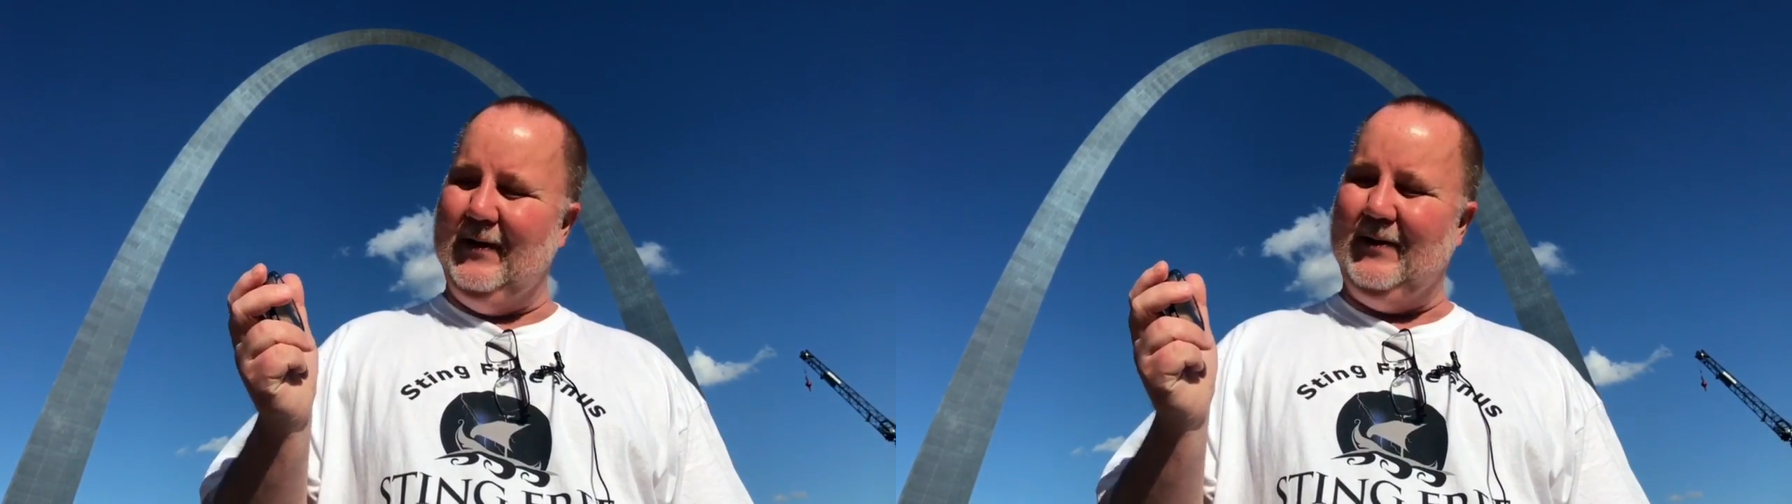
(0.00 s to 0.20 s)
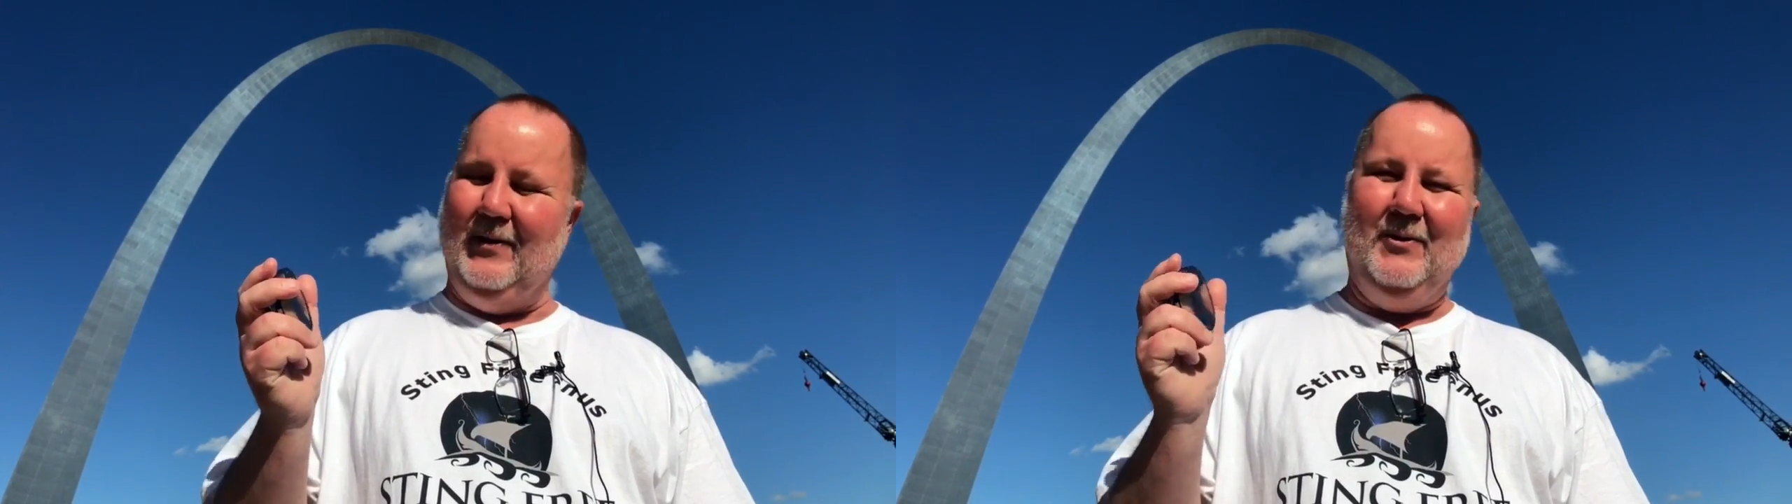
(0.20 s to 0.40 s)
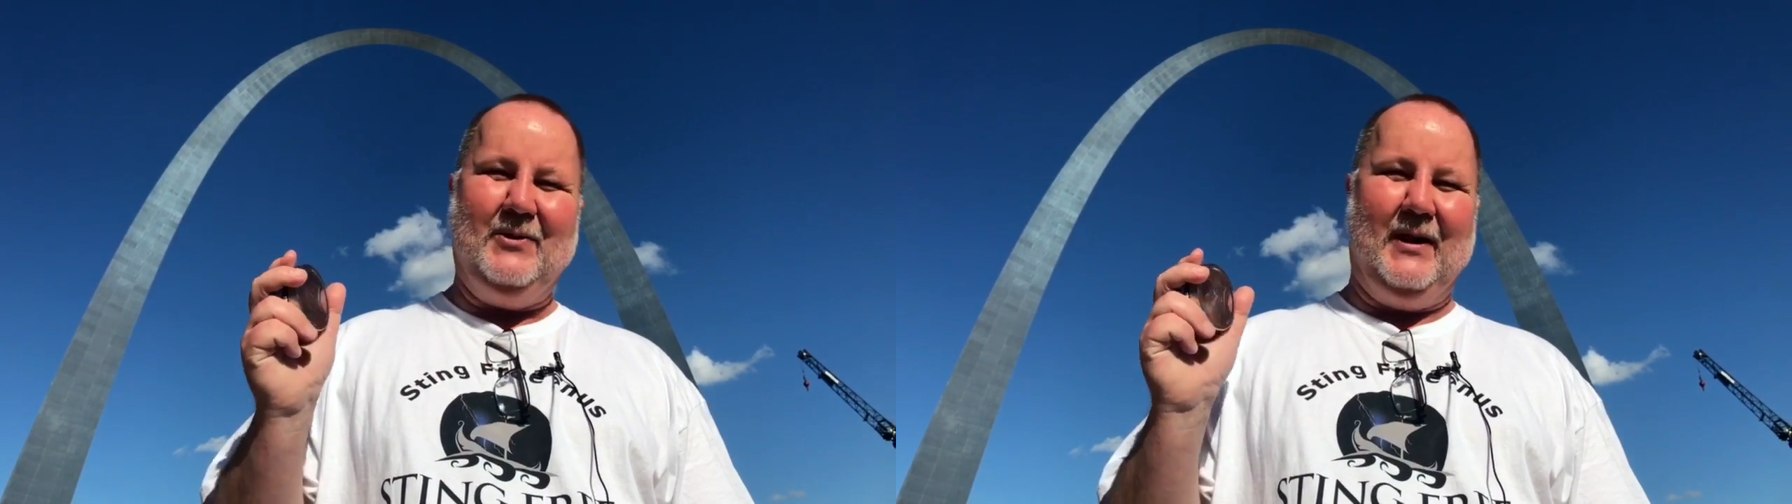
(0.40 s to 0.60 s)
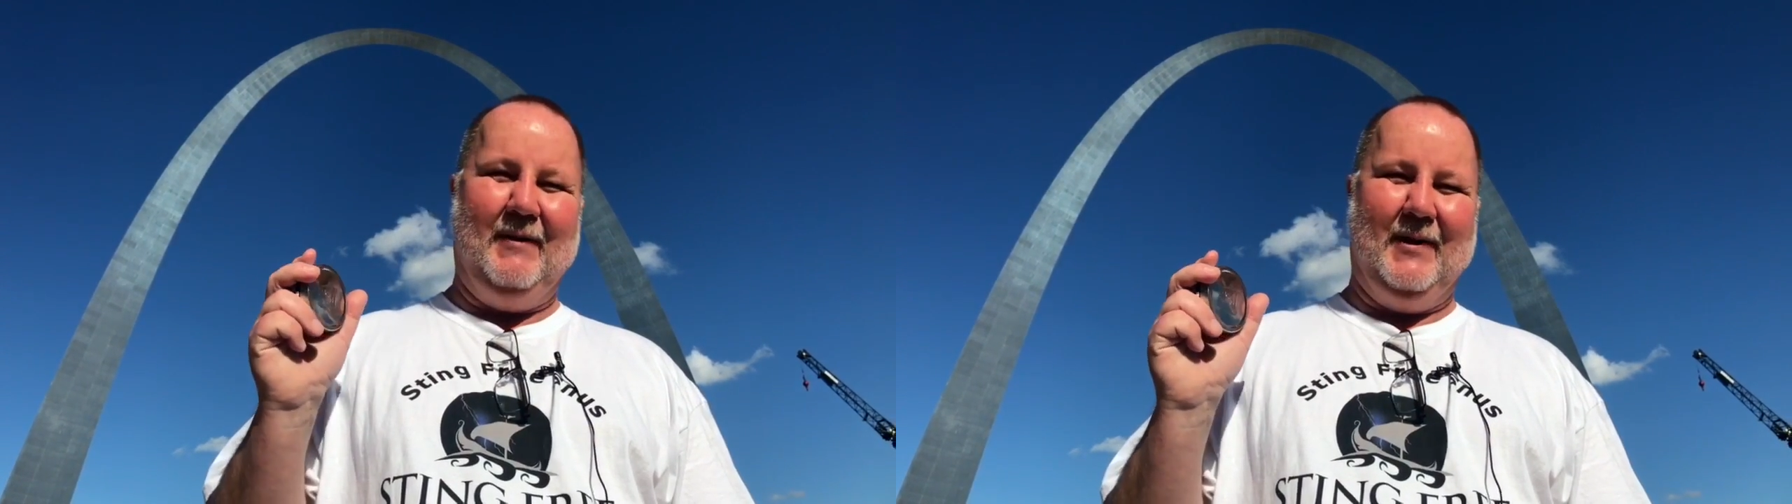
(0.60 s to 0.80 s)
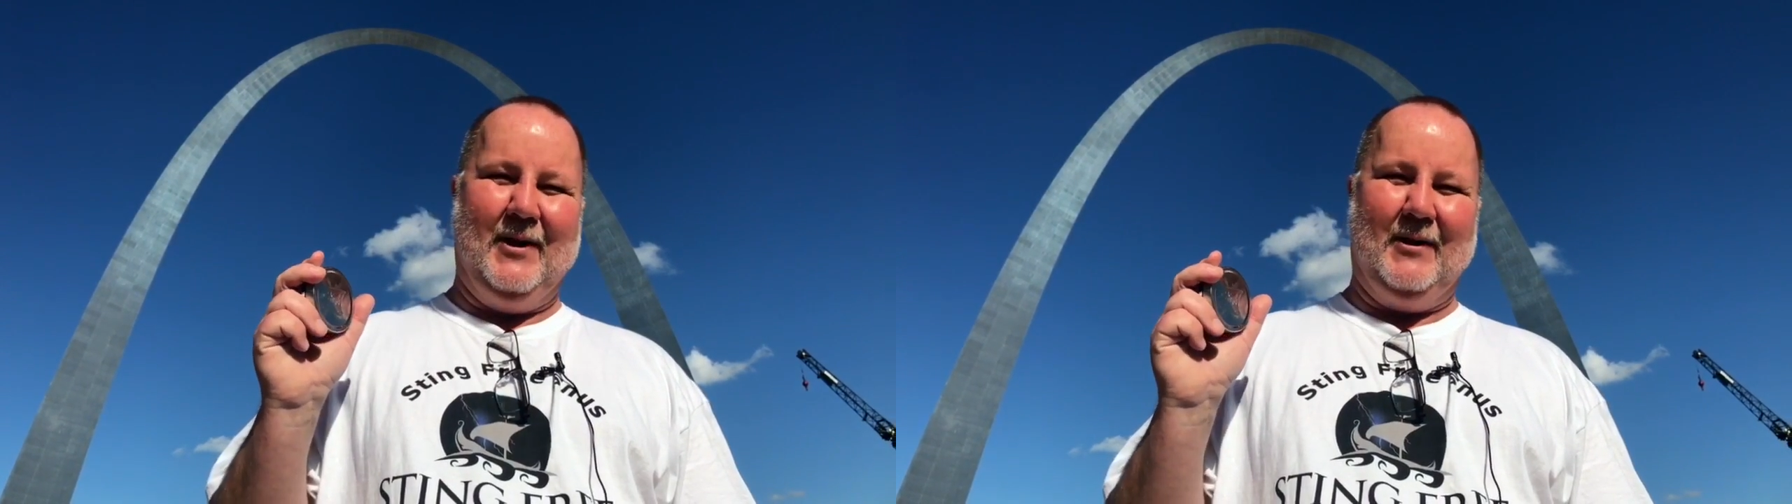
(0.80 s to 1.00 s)

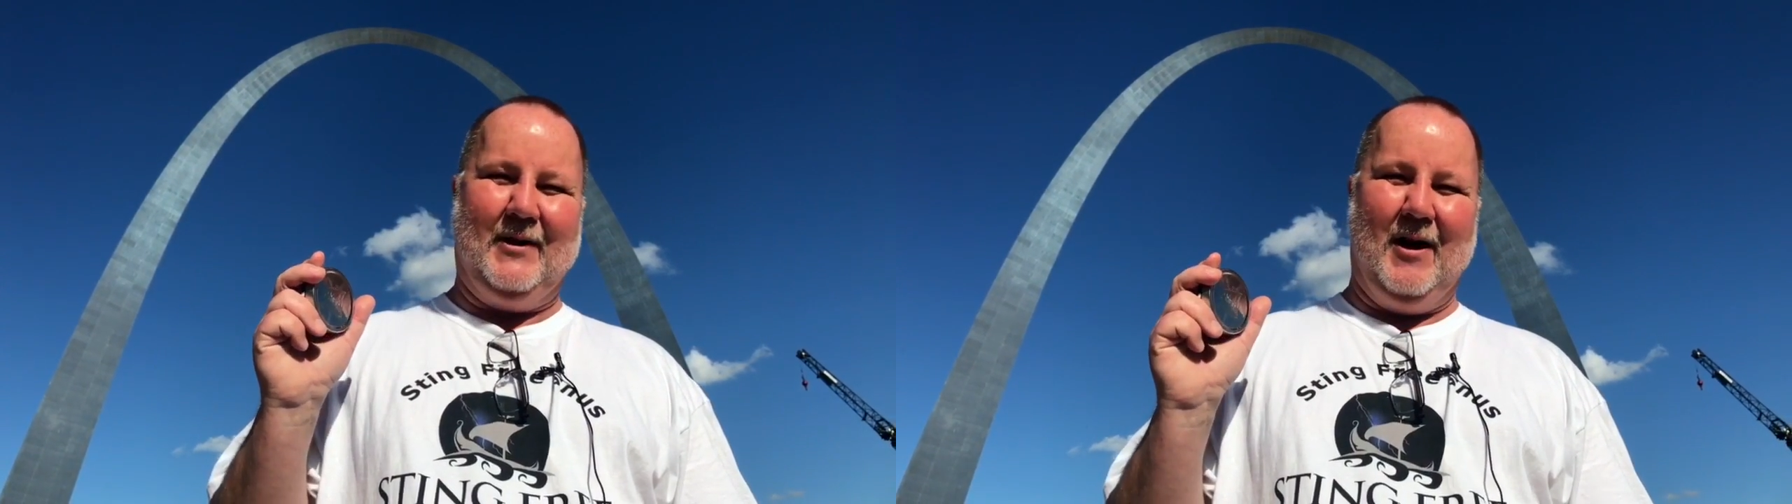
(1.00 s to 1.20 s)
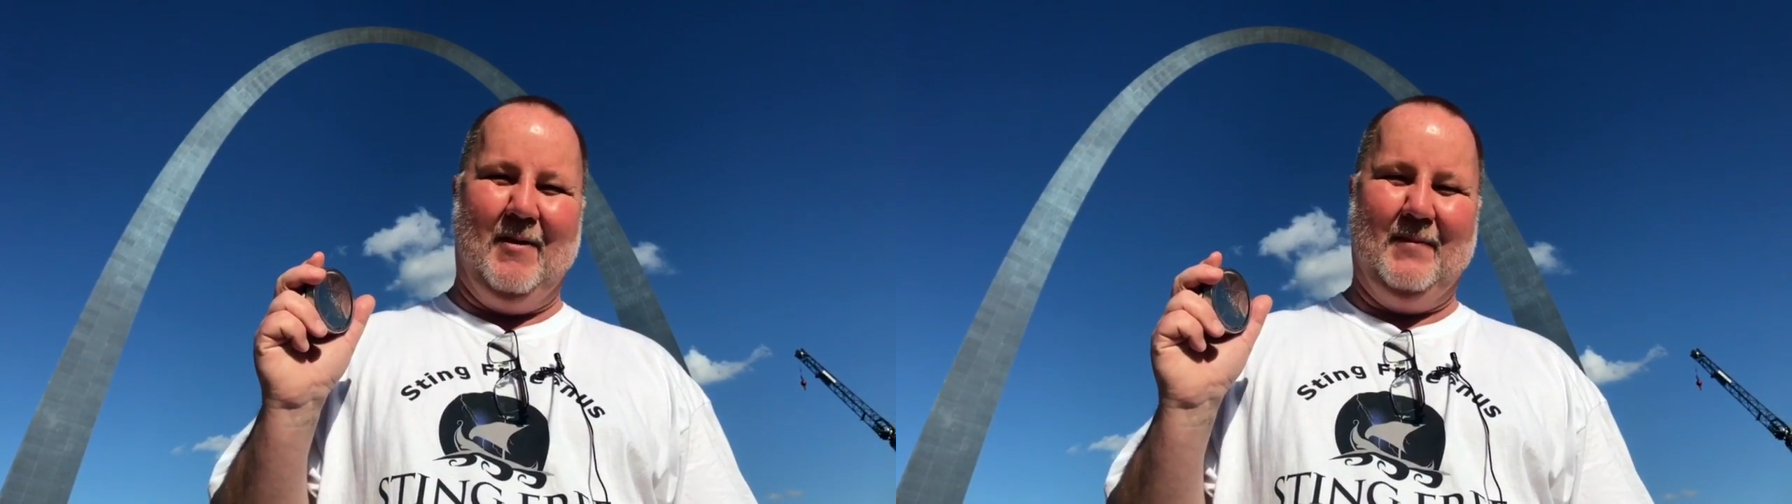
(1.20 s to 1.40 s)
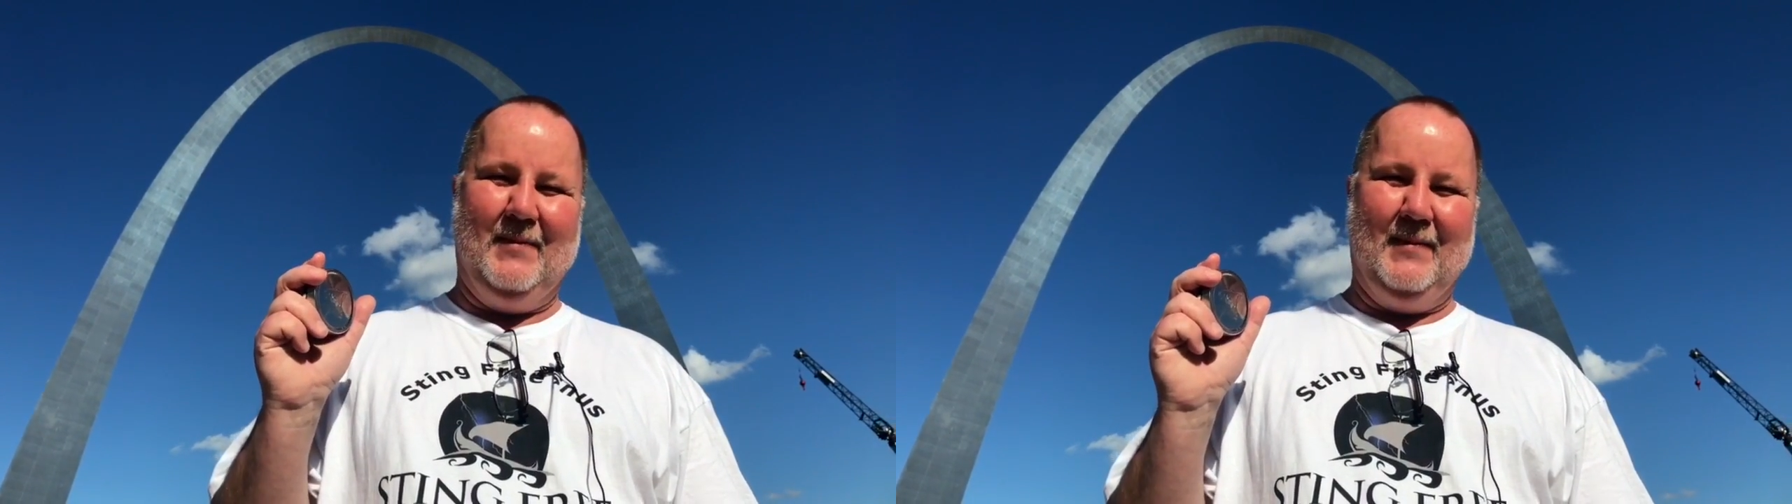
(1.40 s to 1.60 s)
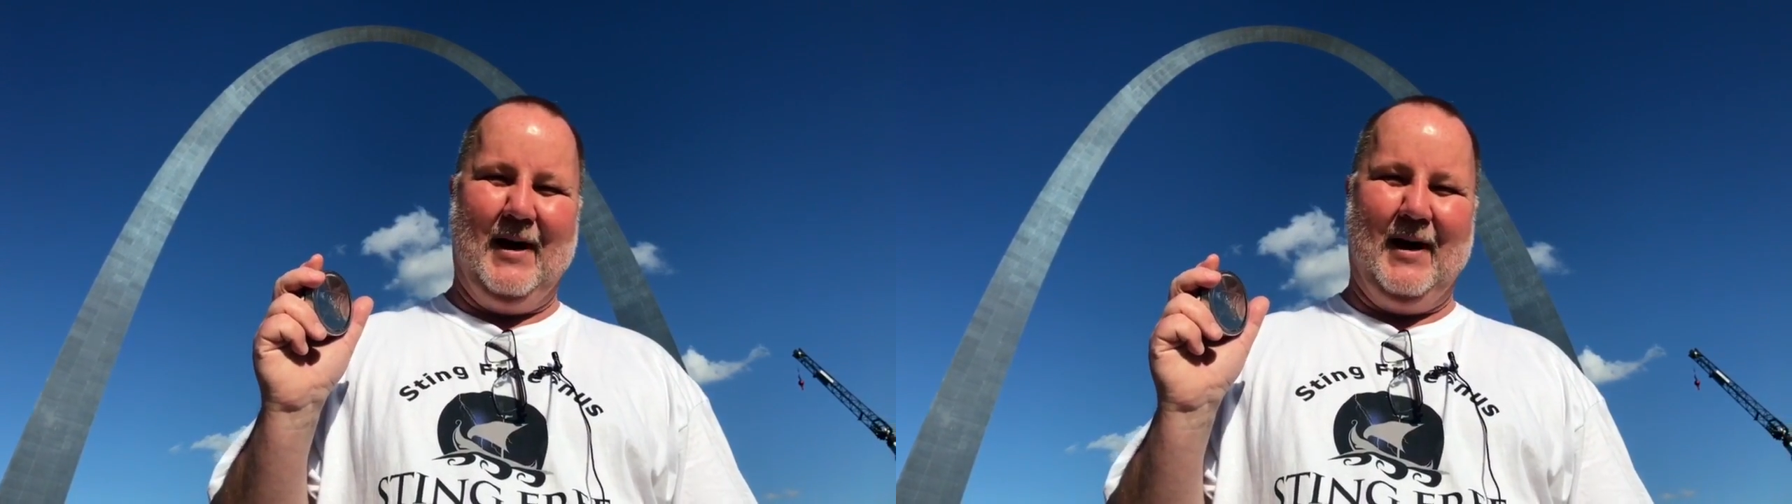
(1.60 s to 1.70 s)
snusTV.com.